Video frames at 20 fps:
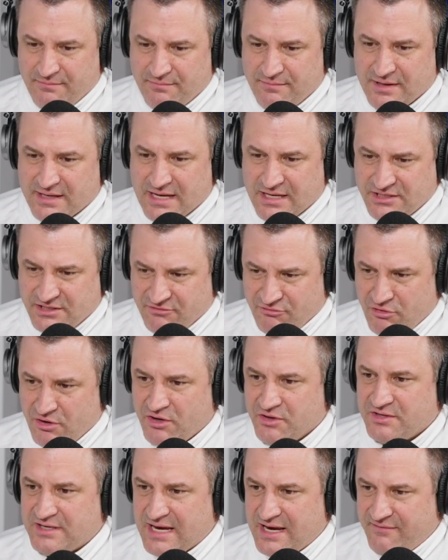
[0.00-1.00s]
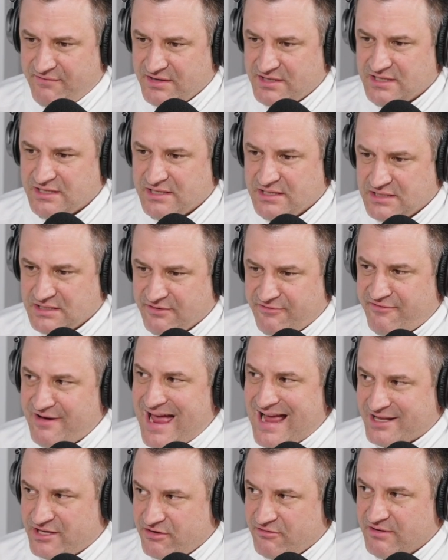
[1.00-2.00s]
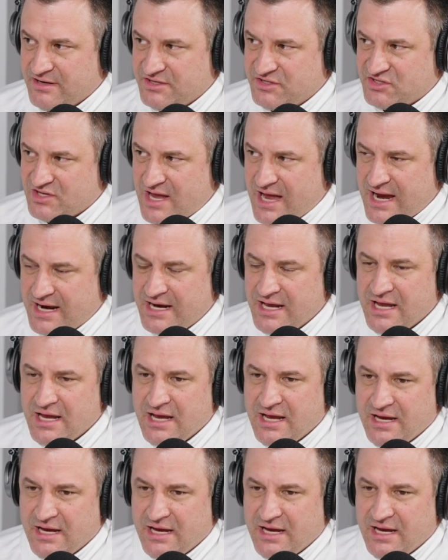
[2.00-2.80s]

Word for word: Mackenzie Royal Davis is a factor inside.